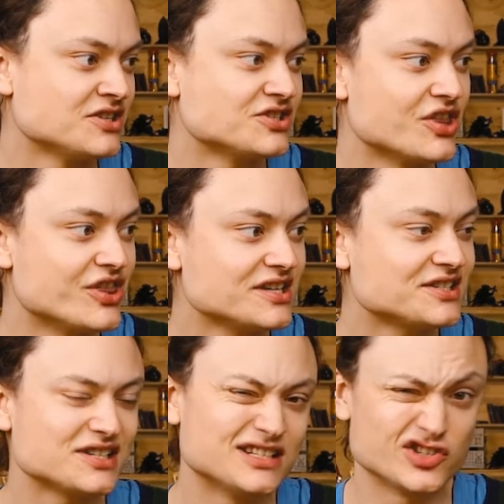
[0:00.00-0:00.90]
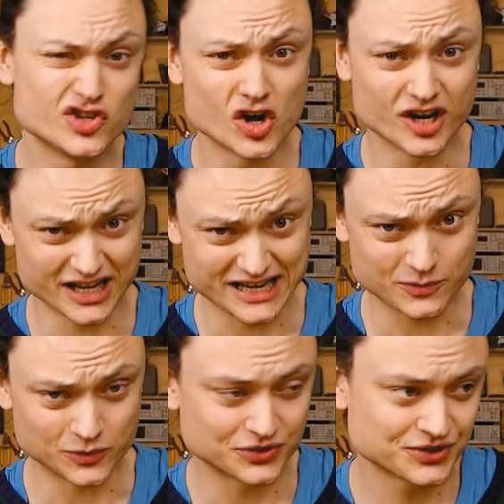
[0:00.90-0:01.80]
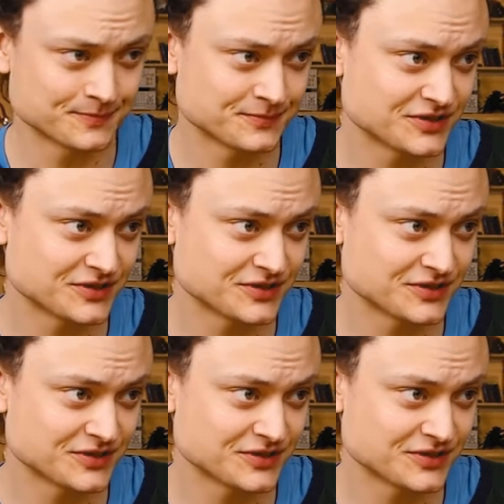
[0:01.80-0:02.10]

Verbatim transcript: So this is not equals.